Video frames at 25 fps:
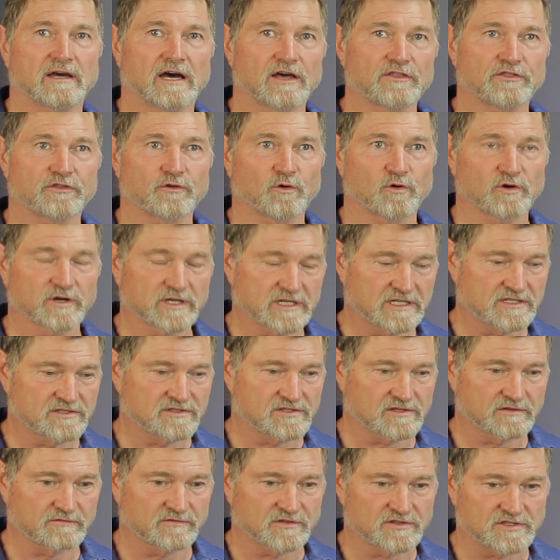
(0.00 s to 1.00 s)
authorities
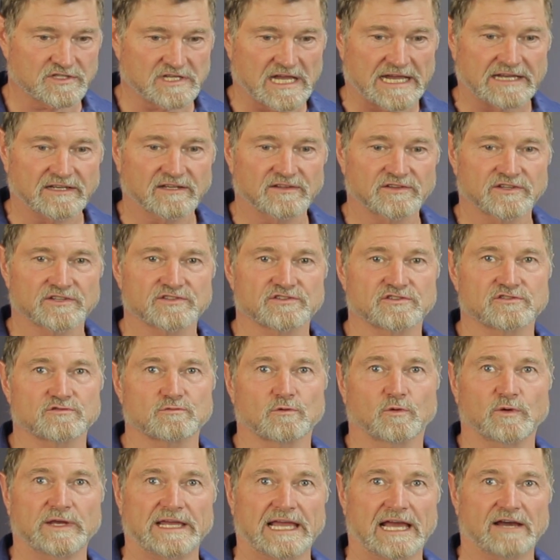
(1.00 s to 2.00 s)
have decided this is
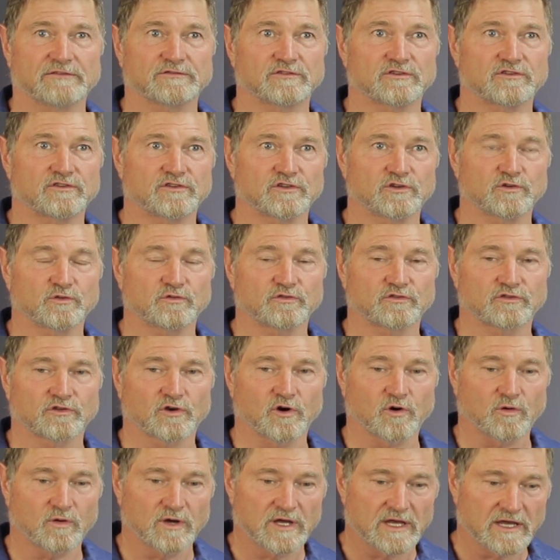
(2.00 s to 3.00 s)
what we have to do,
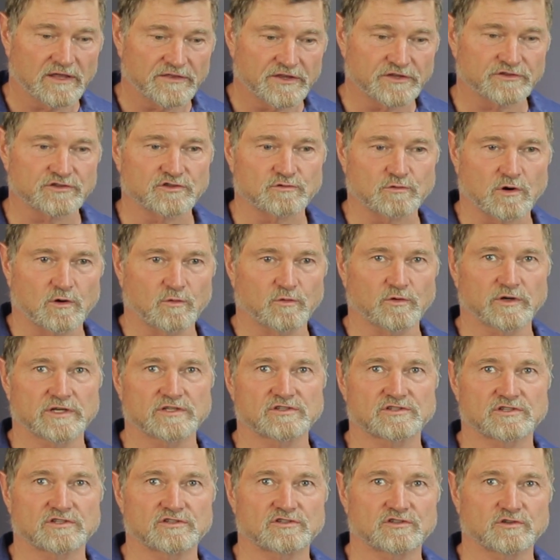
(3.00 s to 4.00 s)
so this is what we're
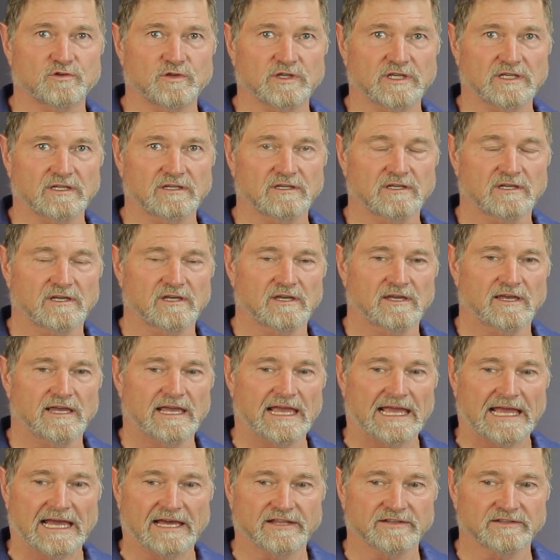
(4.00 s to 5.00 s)
instituting.
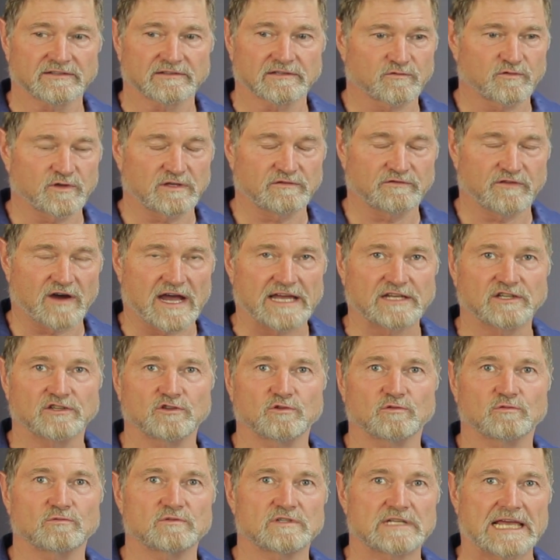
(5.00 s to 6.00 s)
And if we find
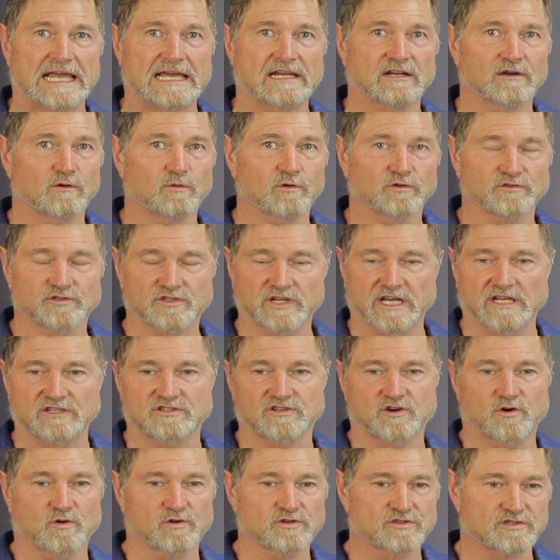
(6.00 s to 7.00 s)
new data, we'll
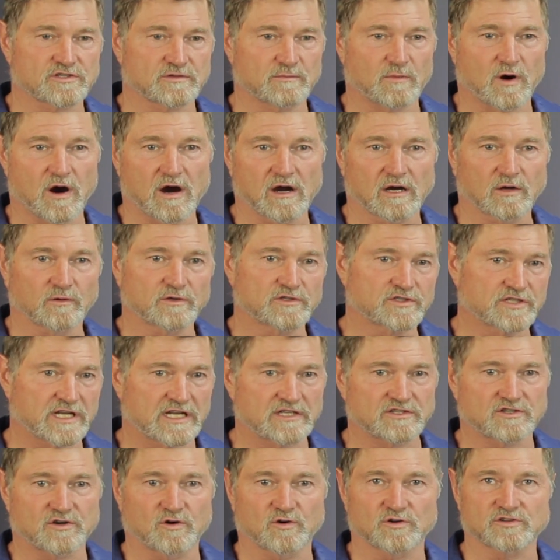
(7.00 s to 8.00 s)
change course tomorrow and
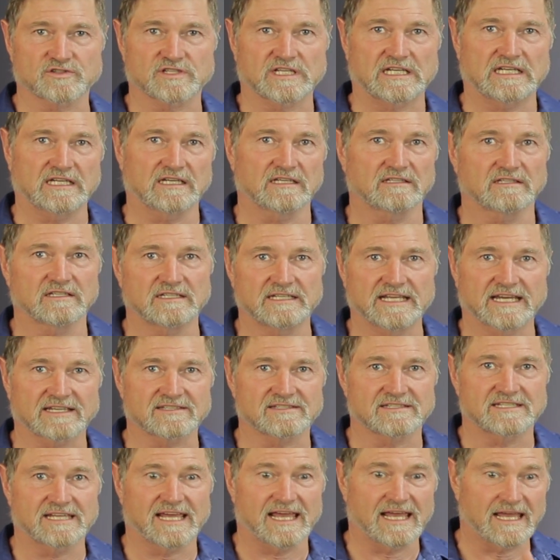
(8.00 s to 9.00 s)
change course again the
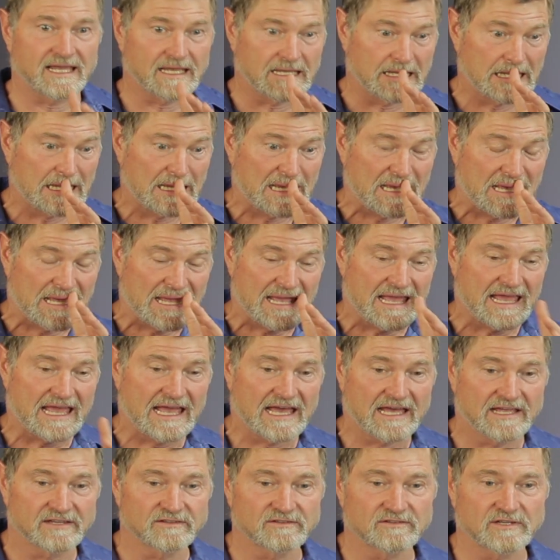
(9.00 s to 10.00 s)
next day.
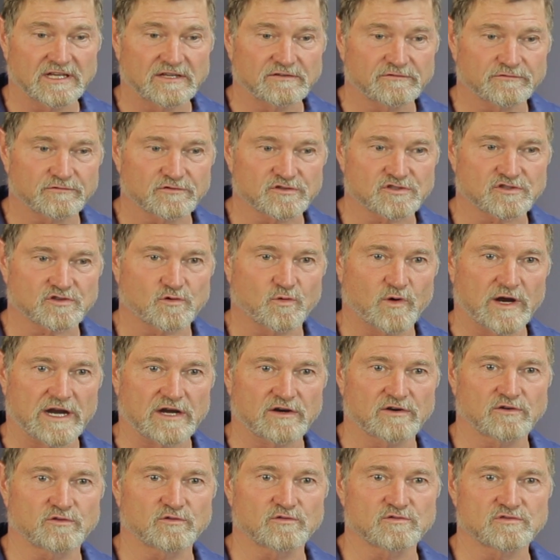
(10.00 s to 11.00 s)
And for
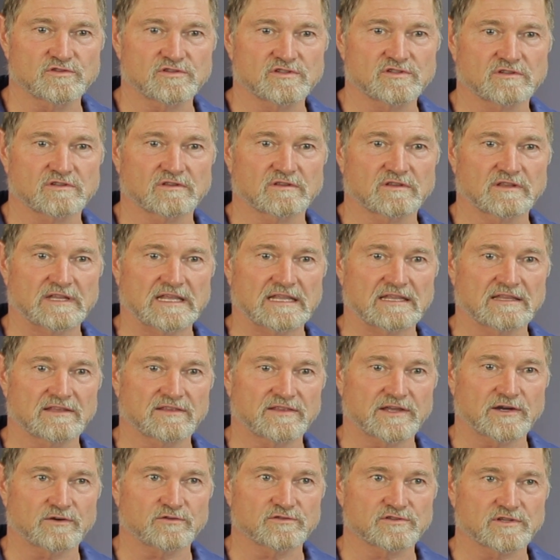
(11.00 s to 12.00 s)
Square,
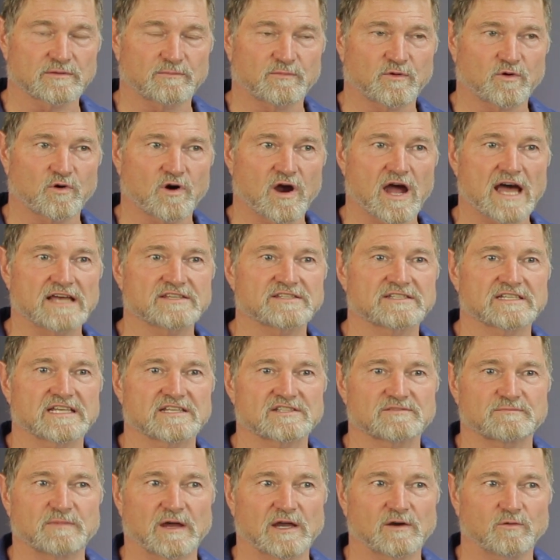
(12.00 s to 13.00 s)
there's a
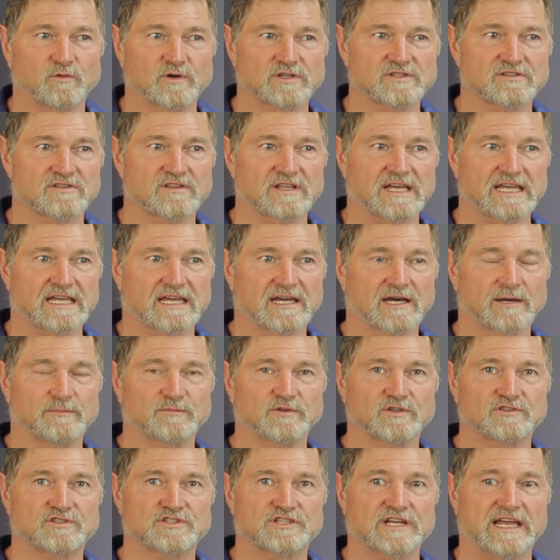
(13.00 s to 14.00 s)
process by which they come
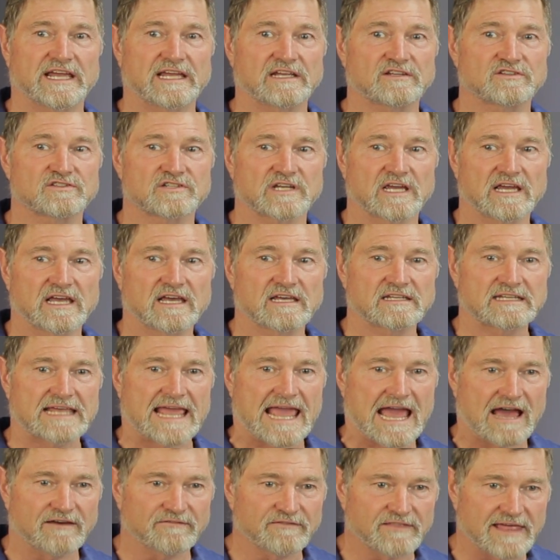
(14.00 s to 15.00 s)
to change. To
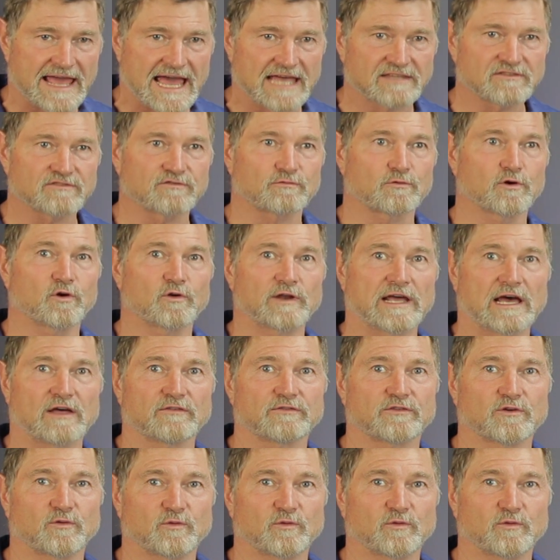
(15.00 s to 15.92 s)
have that thrown out the